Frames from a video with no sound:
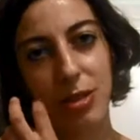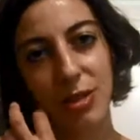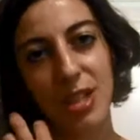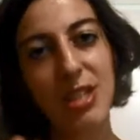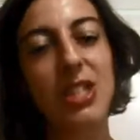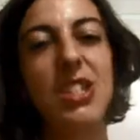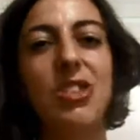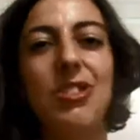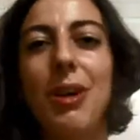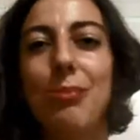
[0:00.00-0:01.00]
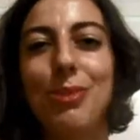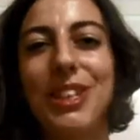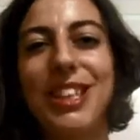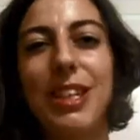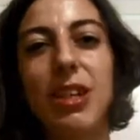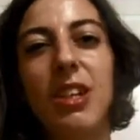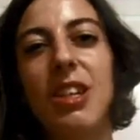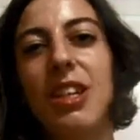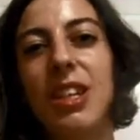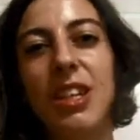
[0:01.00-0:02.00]
It's
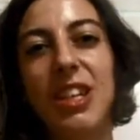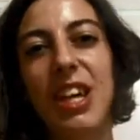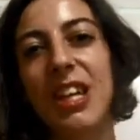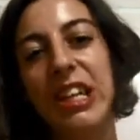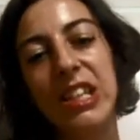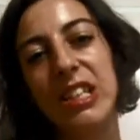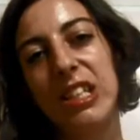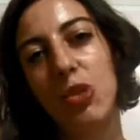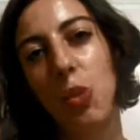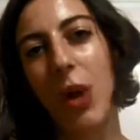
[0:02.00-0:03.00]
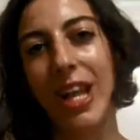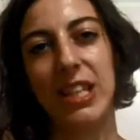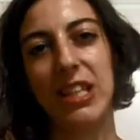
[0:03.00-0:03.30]
crumbly and wet